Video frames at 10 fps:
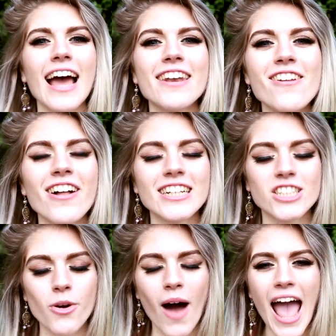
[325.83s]
that knowledge
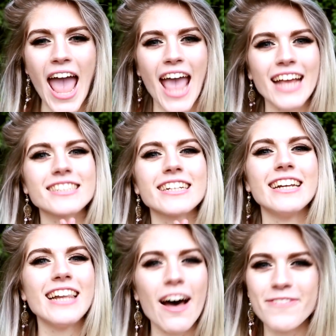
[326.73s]
to our ancient
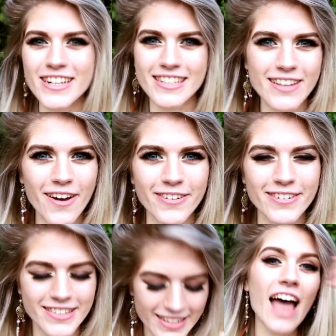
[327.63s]
loving
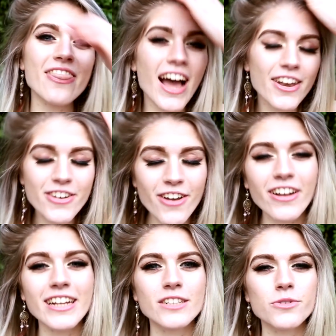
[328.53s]
souls, and that
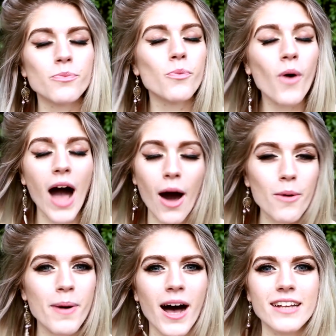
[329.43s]
knowledge will
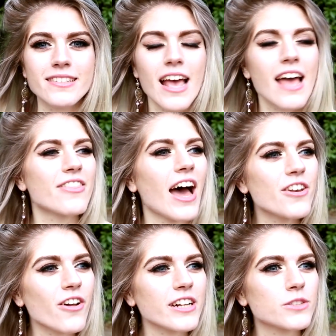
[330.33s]
help us. That
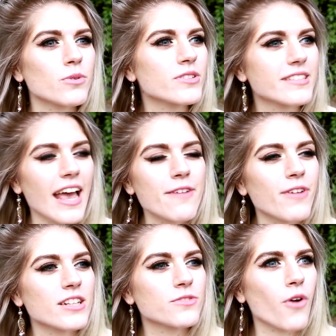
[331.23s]
knowledge will save
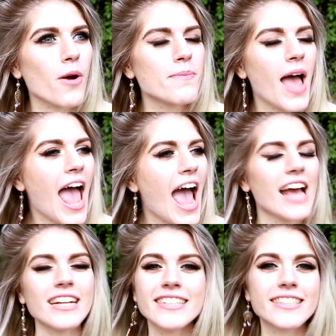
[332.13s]
us from
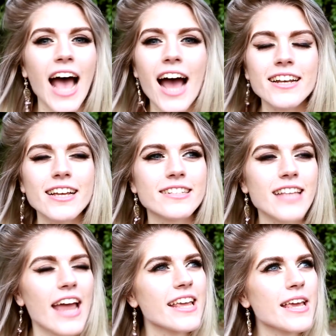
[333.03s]
any sadness,
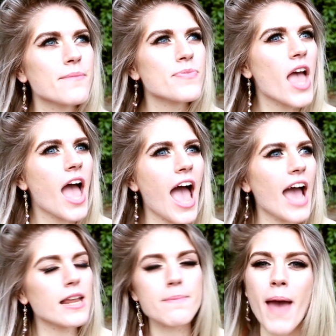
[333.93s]
any
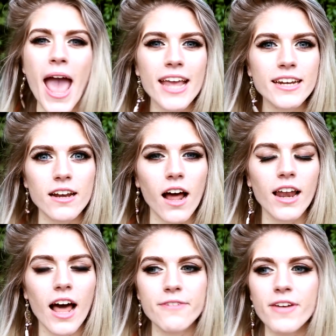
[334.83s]
pain in
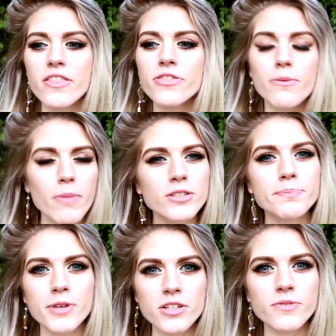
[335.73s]
our life. And the
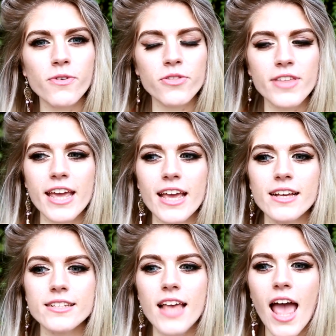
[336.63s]
most beautiful thing
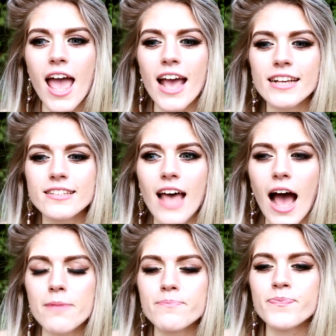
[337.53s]
is
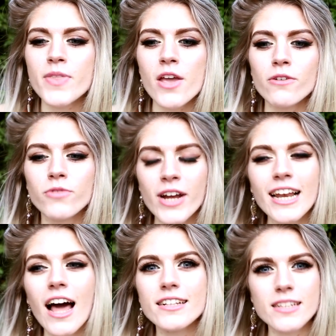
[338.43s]
that
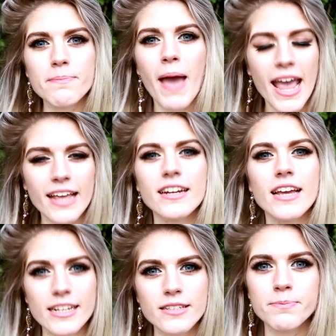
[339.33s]
realizing pain
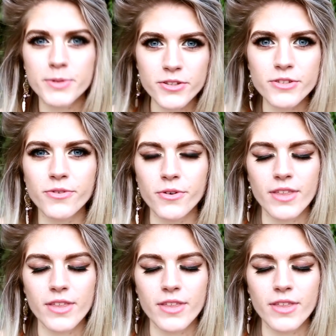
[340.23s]
is a beautiful